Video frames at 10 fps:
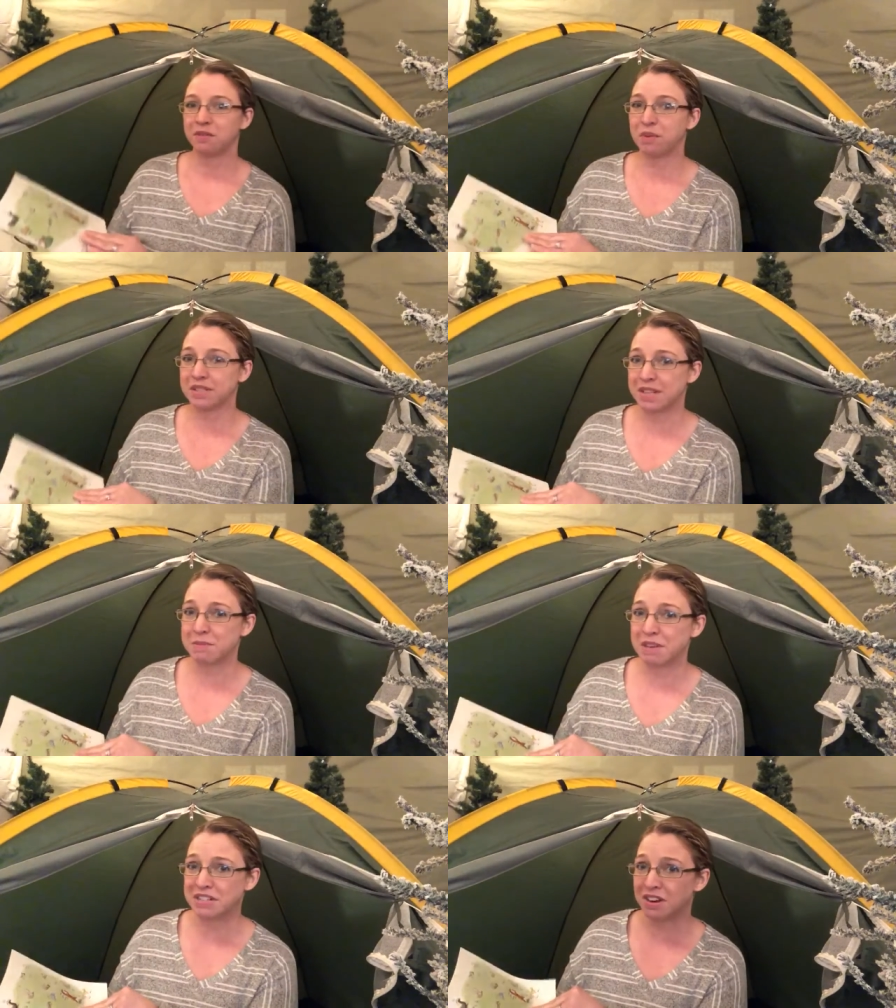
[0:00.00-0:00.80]
One
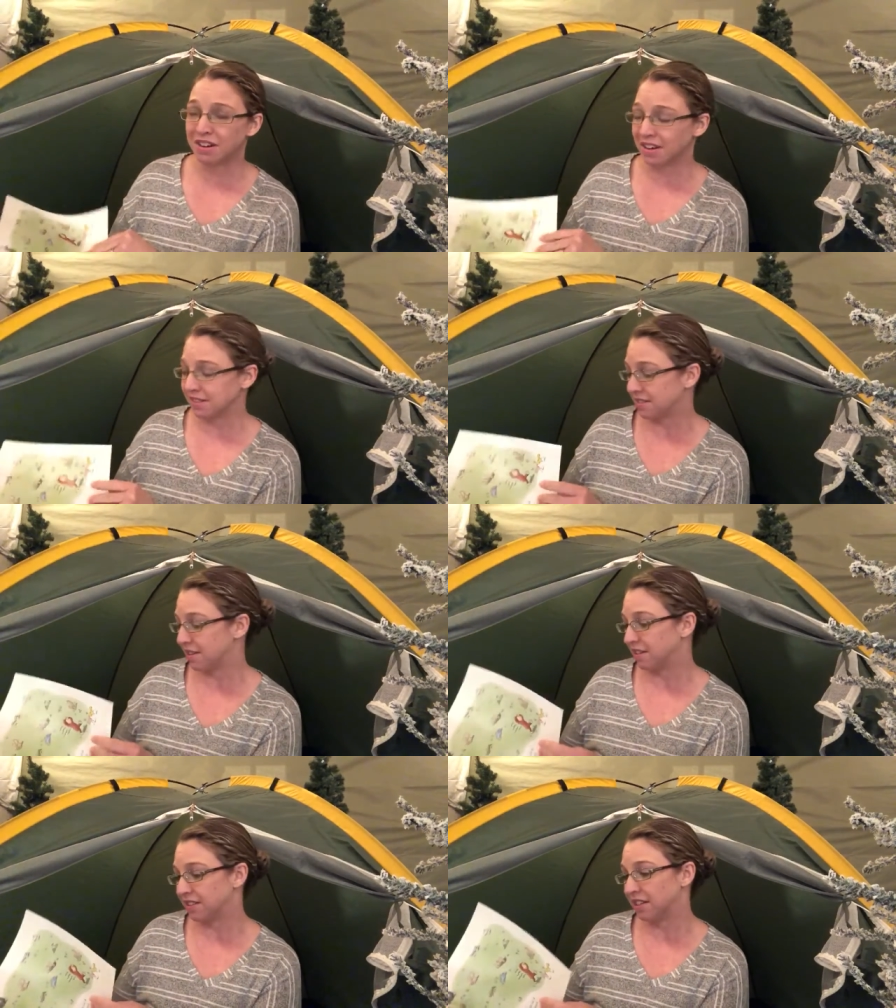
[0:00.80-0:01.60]
time my dog got
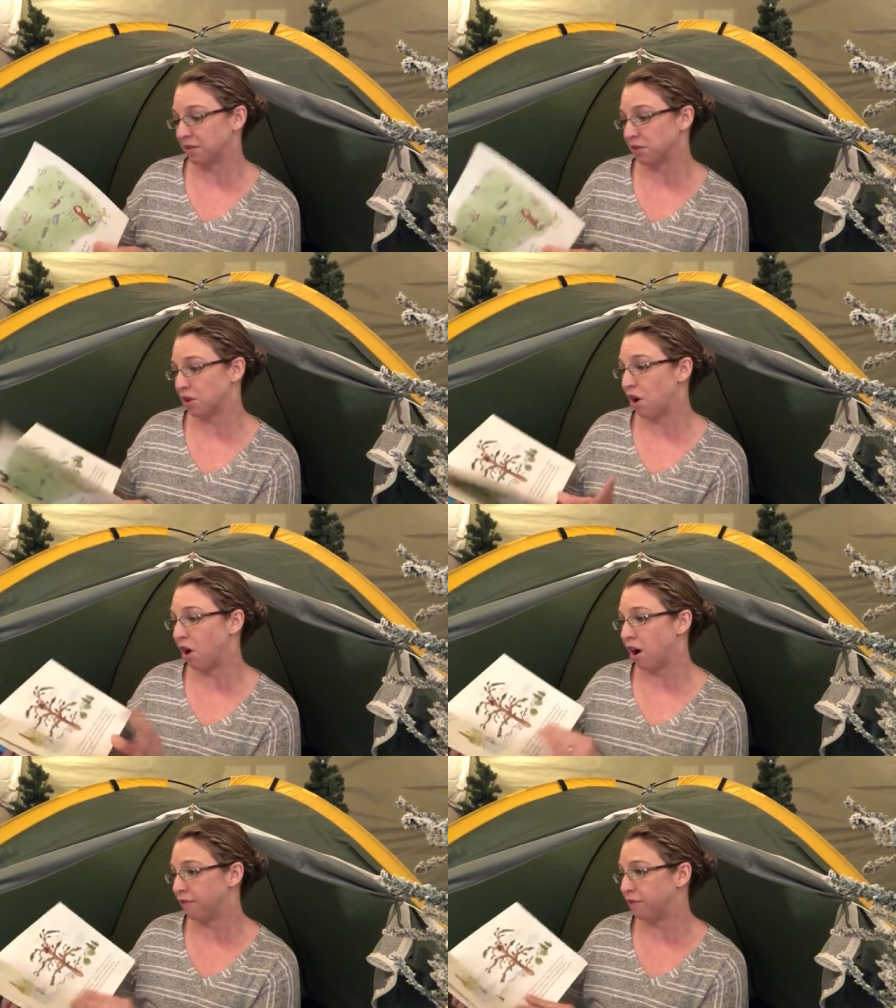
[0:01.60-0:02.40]
skunked and it was
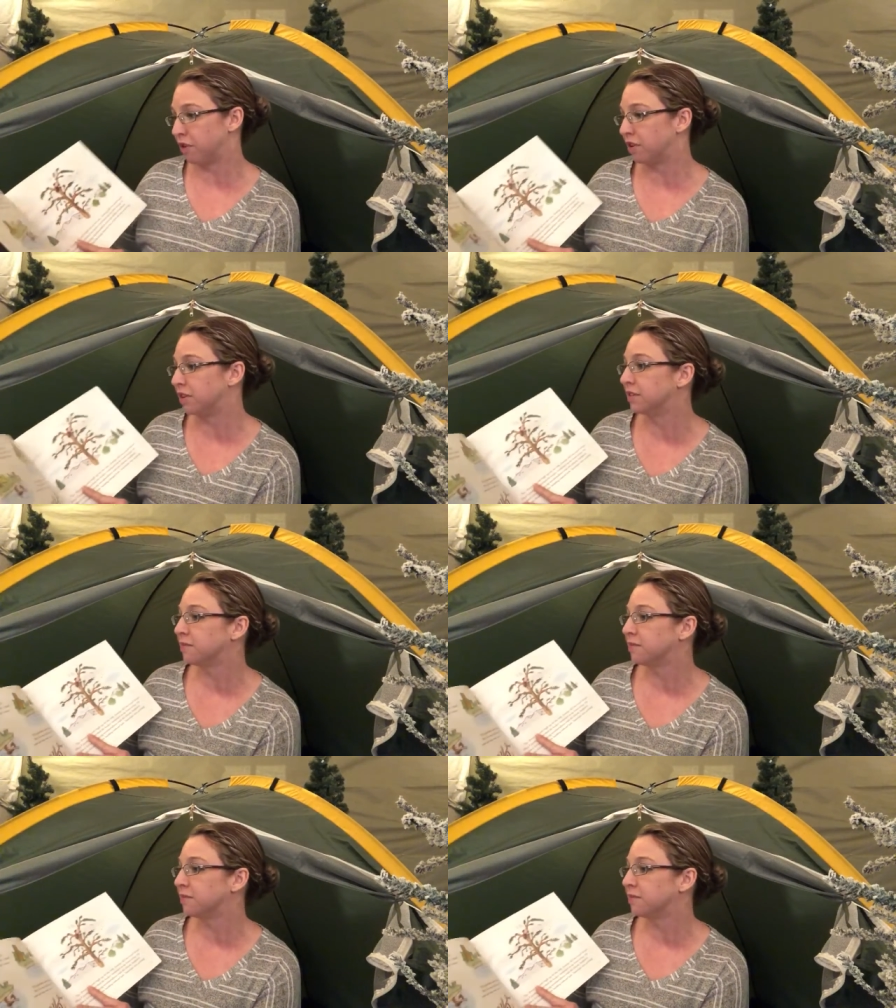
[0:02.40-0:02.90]
awful.